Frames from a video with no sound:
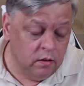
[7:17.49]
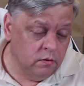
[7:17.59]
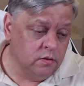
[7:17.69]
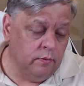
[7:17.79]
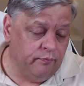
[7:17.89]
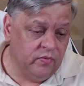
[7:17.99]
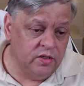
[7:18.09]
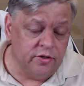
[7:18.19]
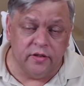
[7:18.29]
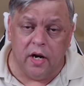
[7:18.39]
So,
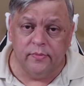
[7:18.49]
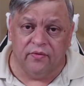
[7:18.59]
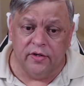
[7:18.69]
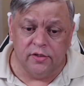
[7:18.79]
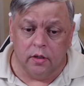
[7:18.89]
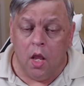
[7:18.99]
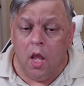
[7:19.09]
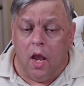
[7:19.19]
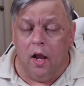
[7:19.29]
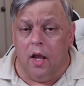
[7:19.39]
just an observation.
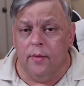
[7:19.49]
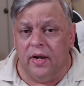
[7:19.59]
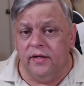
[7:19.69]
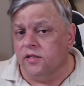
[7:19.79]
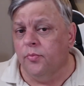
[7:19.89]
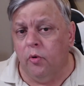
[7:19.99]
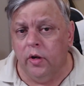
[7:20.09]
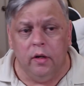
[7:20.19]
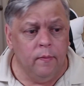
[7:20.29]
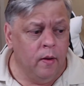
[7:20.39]
Am I disappointed?